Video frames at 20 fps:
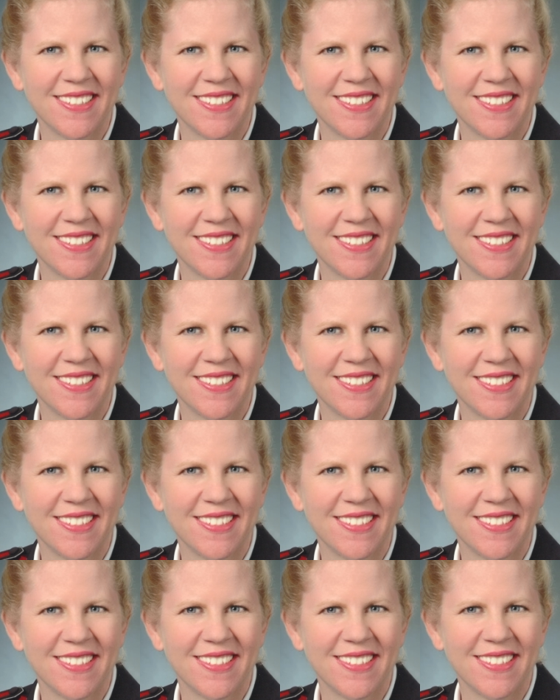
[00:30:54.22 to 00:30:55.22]

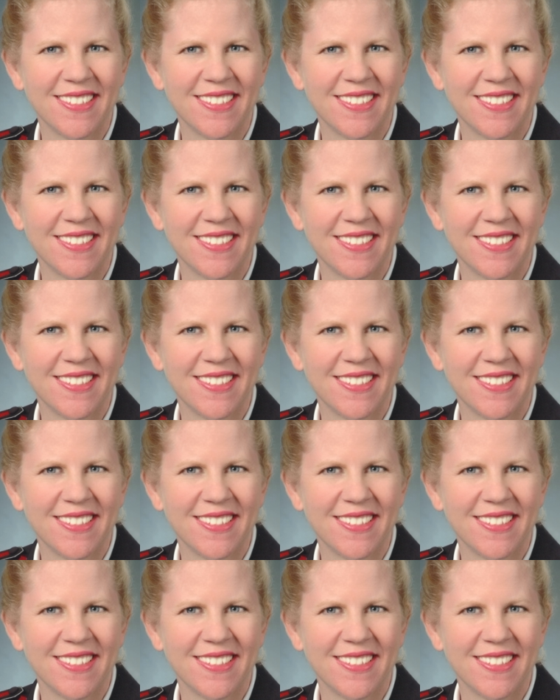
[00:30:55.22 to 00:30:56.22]

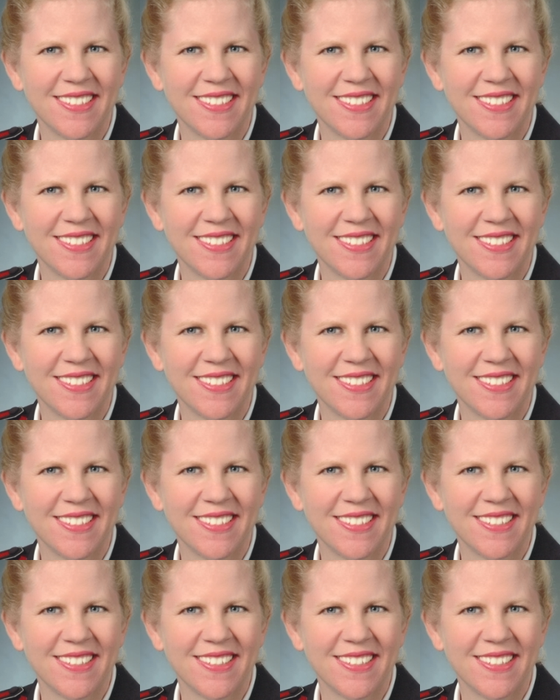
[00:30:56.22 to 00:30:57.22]

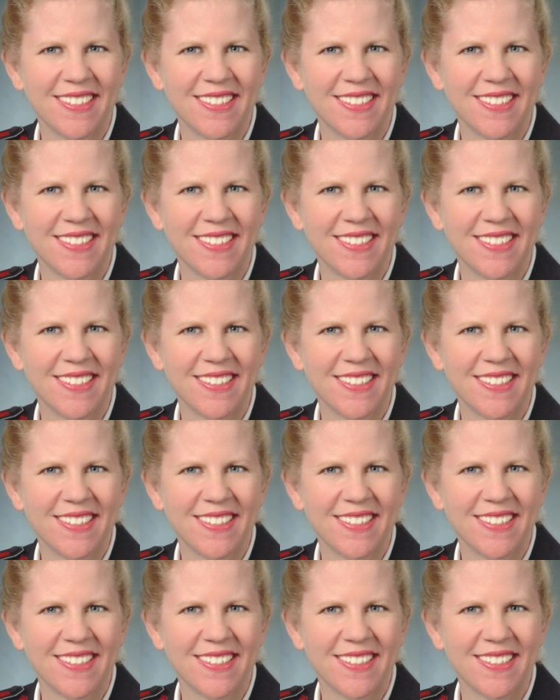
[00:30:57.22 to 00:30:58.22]

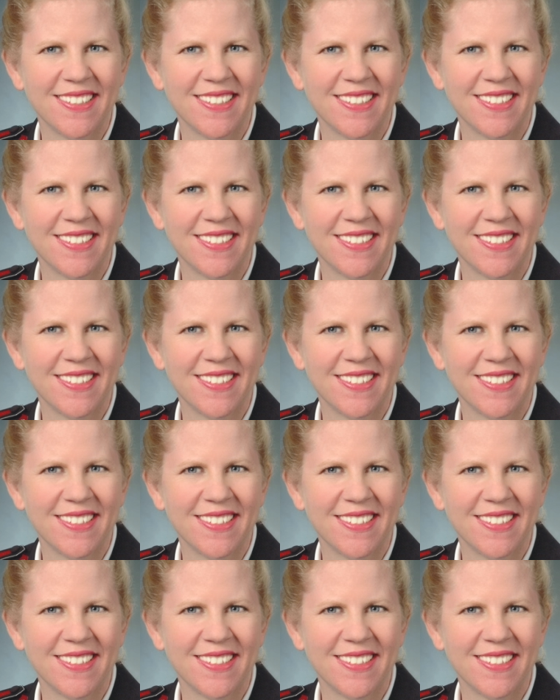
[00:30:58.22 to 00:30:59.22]

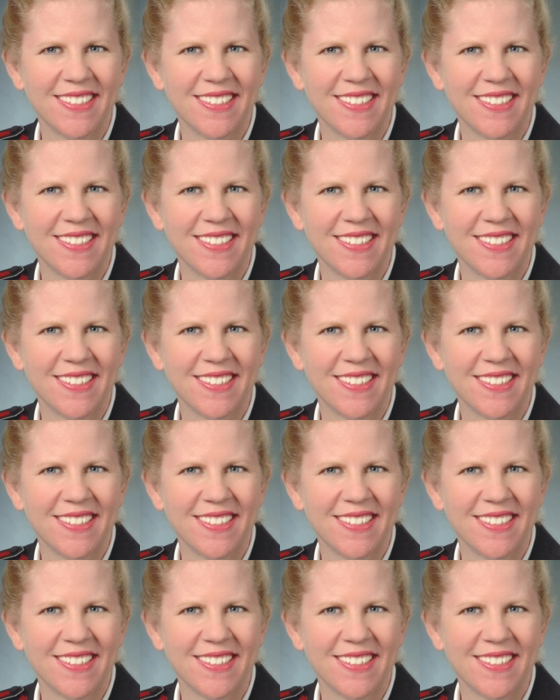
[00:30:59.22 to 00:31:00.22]

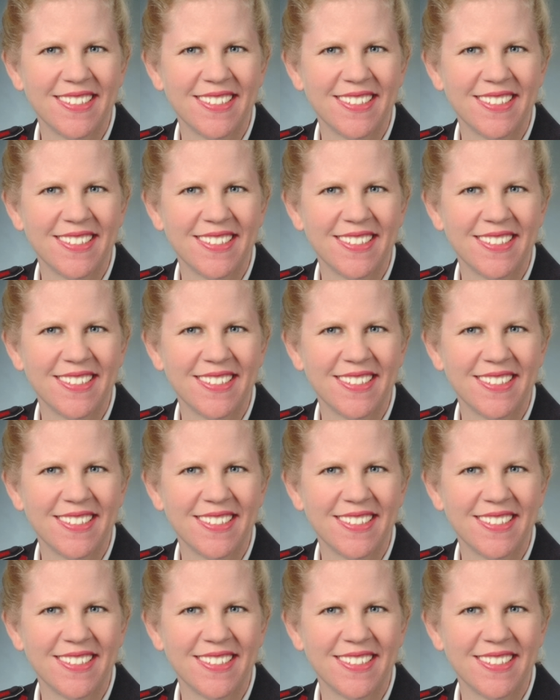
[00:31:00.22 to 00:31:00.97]
The face doesn't move, so there is nothing to read.